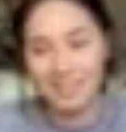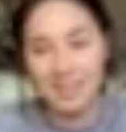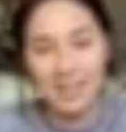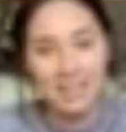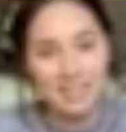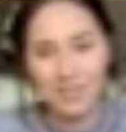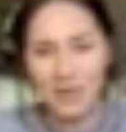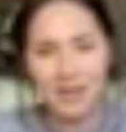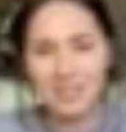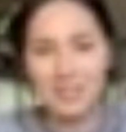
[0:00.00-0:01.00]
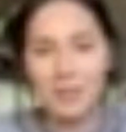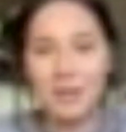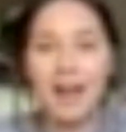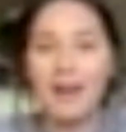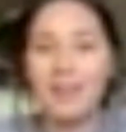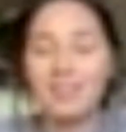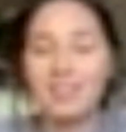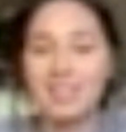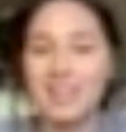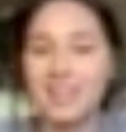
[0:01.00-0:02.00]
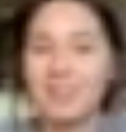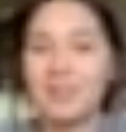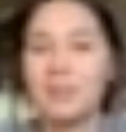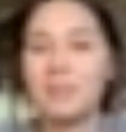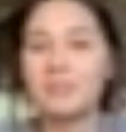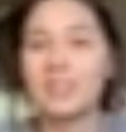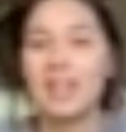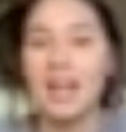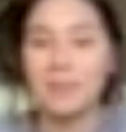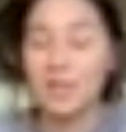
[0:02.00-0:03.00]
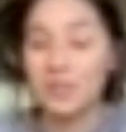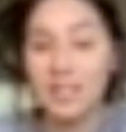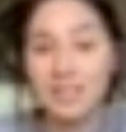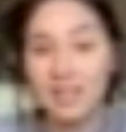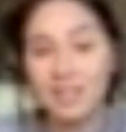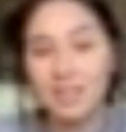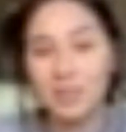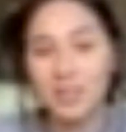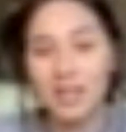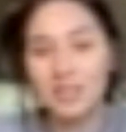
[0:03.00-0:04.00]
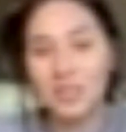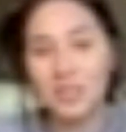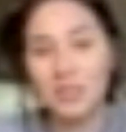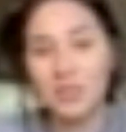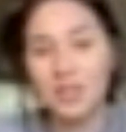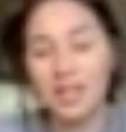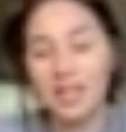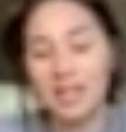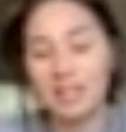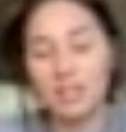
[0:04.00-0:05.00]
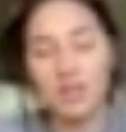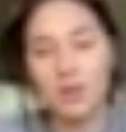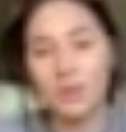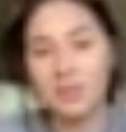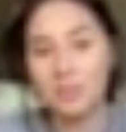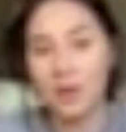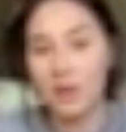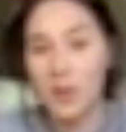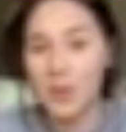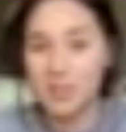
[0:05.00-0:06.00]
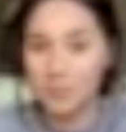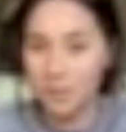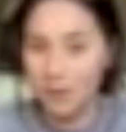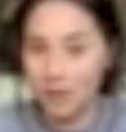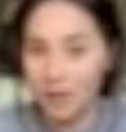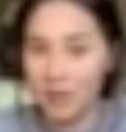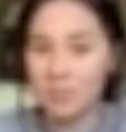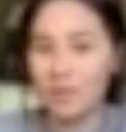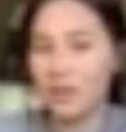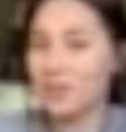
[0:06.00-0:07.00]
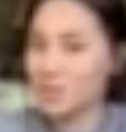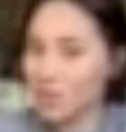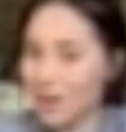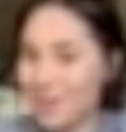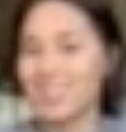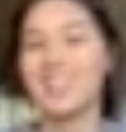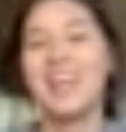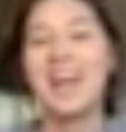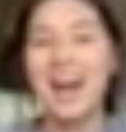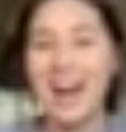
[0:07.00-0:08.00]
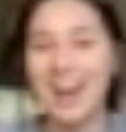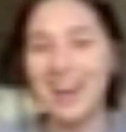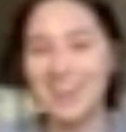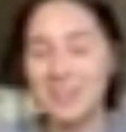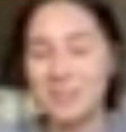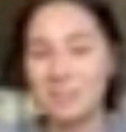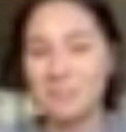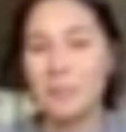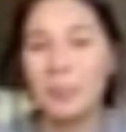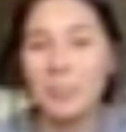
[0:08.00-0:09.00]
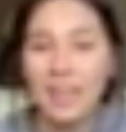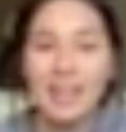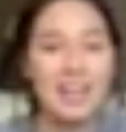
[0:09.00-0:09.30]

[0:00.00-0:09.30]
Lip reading: it's not gonna stop now. I'm definitely excited to see what you guys do, and you know, once a Bronco, always a Bronco, Bronco strong. And I just